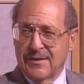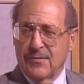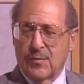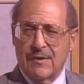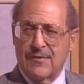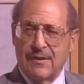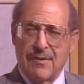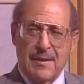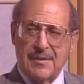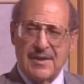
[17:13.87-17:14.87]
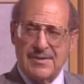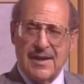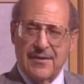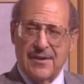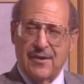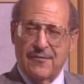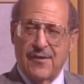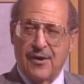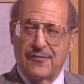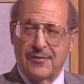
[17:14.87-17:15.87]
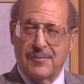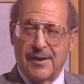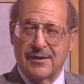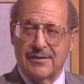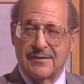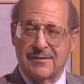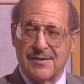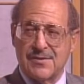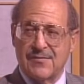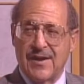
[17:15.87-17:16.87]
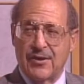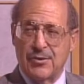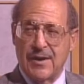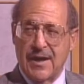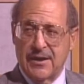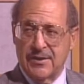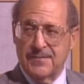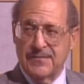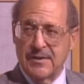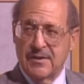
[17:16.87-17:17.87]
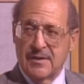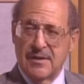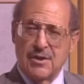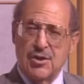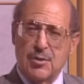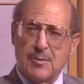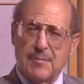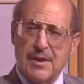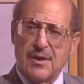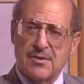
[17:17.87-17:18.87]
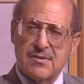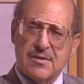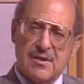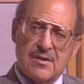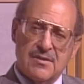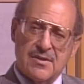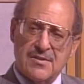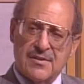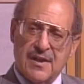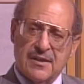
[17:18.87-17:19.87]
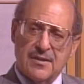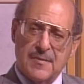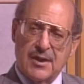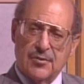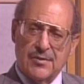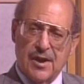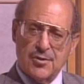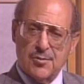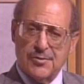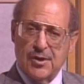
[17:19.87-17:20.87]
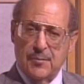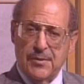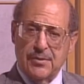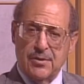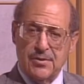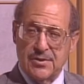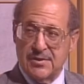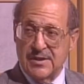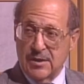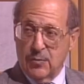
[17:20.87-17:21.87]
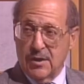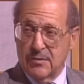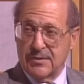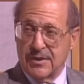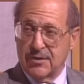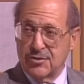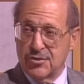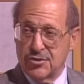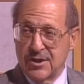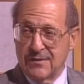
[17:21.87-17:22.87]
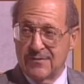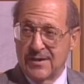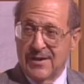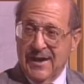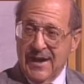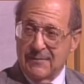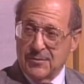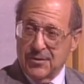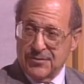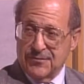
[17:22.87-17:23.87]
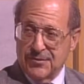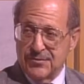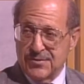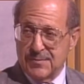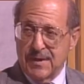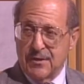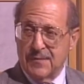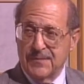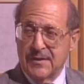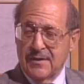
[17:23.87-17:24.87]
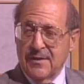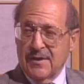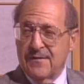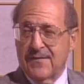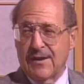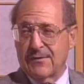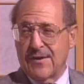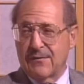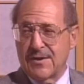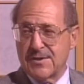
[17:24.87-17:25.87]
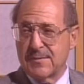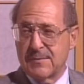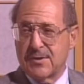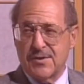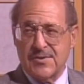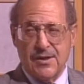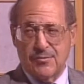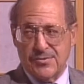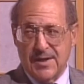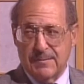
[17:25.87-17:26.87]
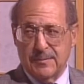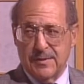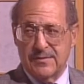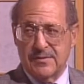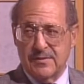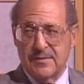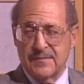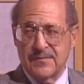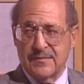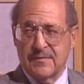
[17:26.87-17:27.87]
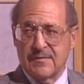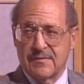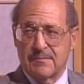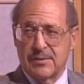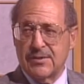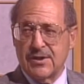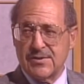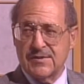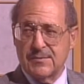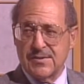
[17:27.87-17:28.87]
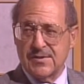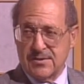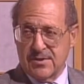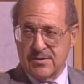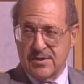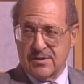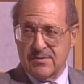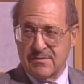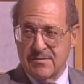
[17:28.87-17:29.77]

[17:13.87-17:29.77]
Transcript: Whatever that rabbit gets out of the alfalfa pellet is value added. In human beings, just like medical doctors will tell billionaires, listen, eat well, get a good chef, have them cook the food in this manner. And following that recipe, because they don't supplement, billionaires live to be 66.